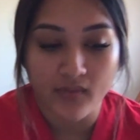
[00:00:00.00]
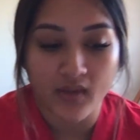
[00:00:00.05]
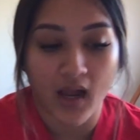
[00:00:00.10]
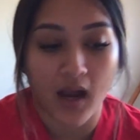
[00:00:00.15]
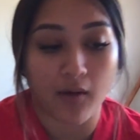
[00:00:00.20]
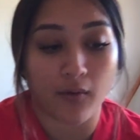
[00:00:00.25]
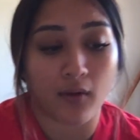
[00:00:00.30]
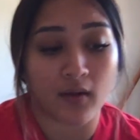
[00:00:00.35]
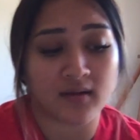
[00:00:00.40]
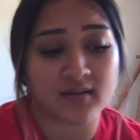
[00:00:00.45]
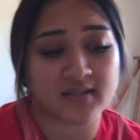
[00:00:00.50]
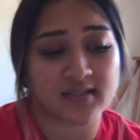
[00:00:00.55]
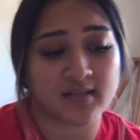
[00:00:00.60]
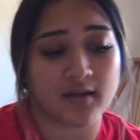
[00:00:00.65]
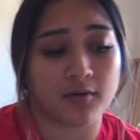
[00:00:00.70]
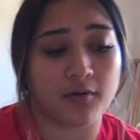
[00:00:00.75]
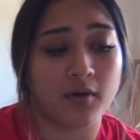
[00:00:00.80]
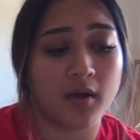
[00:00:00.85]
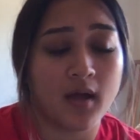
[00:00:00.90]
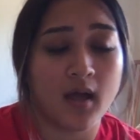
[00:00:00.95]
I will
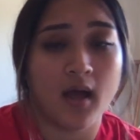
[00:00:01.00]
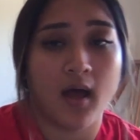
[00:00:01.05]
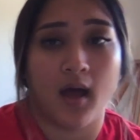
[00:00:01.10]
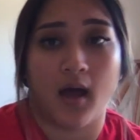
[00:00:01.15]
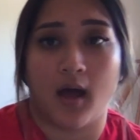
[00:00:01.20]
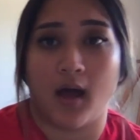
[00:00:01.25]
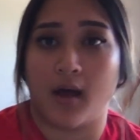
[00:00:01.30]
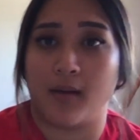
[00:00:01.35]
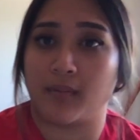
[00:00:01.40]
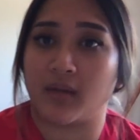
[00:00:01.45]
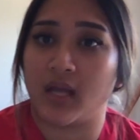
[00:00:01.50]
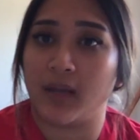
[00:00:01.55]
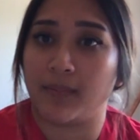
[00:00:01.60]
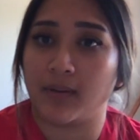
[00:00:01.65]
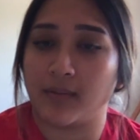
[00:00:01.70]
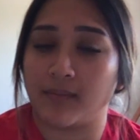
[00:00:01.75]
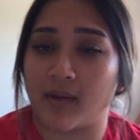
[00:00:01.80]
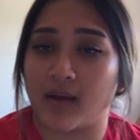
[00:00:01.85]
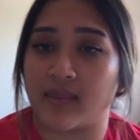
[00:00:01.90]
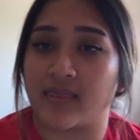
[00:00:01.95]
also keep
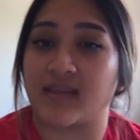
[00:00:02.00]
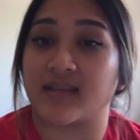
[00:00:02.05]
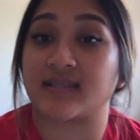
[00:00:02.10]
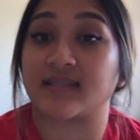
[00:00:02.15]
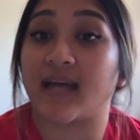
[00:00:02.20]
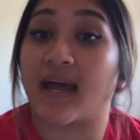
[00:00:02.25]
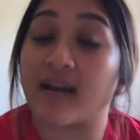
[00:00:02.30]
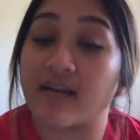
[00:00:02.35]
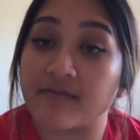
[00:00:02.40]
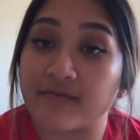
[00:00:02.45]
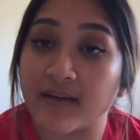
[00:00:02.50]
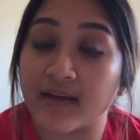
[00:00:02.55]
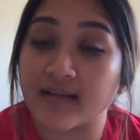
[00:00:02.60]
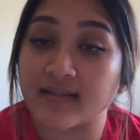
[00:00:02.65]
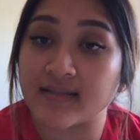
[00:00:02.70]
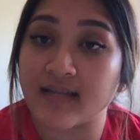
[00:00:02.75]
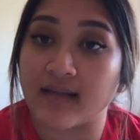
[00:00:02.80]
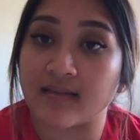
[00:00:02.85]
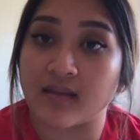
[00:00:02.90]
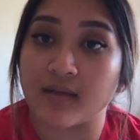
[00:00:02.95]
in mind the side effects
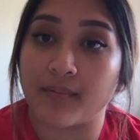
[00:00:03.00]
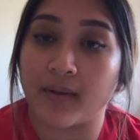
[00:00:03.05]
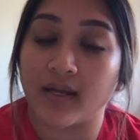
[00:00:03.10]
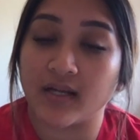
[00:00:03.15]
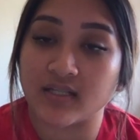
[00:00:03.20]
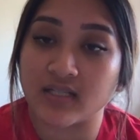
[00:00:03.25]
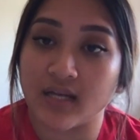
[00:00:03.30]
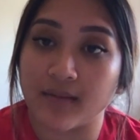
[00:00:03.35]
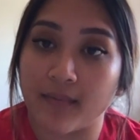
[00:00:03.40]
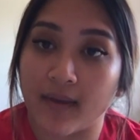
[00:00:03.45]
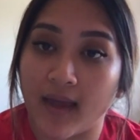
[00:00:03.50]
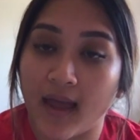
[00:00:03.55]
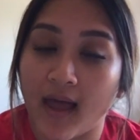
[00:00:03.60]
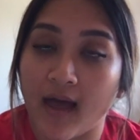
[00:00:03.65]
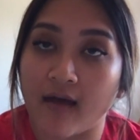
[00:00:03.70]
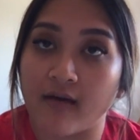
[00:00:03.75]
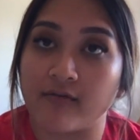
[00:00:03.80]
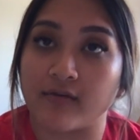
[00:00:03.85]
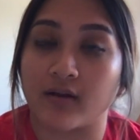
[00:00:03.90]
that the patient may have,